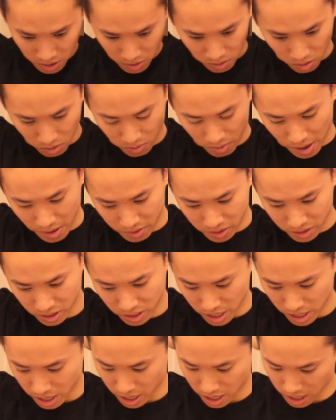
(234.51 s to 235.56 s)
for
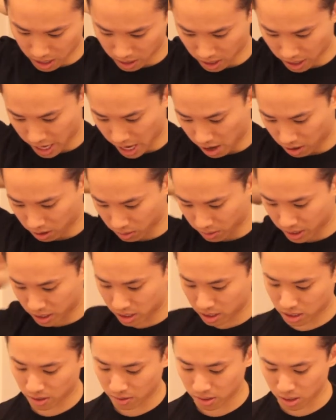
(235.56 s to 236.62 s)
referencing uh, the
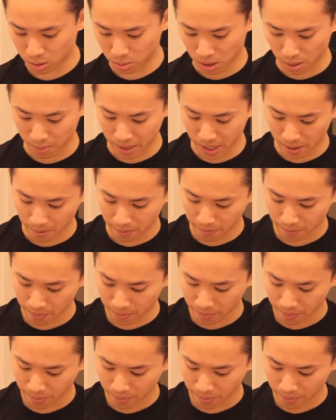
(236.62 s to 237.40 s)
characteristics of this pomade.